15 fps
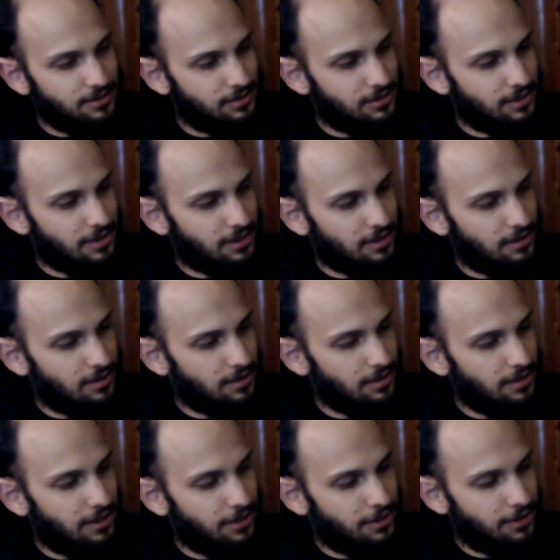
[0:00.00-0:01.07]
it's like,
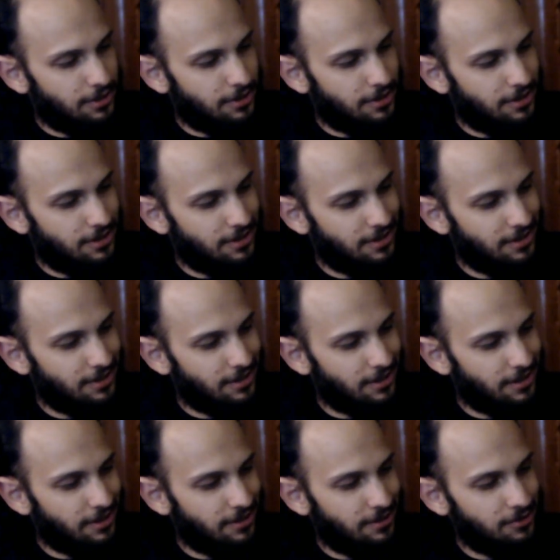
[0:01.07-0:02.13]
let her.
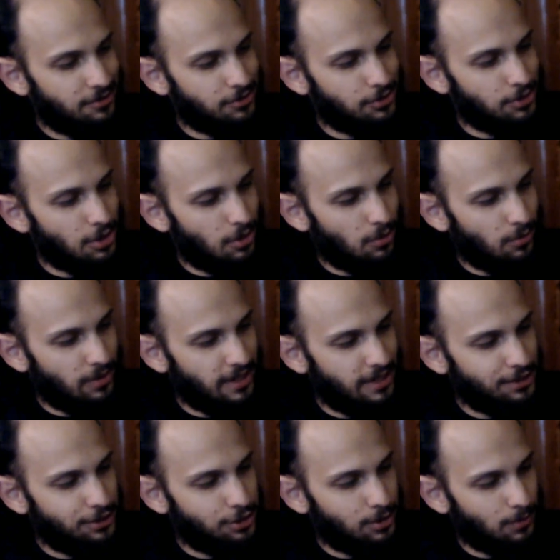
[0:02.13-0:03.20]
There is no
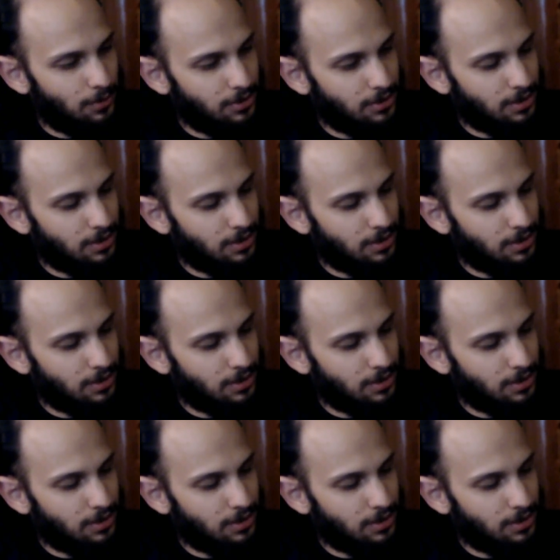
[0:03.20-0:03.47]
way she will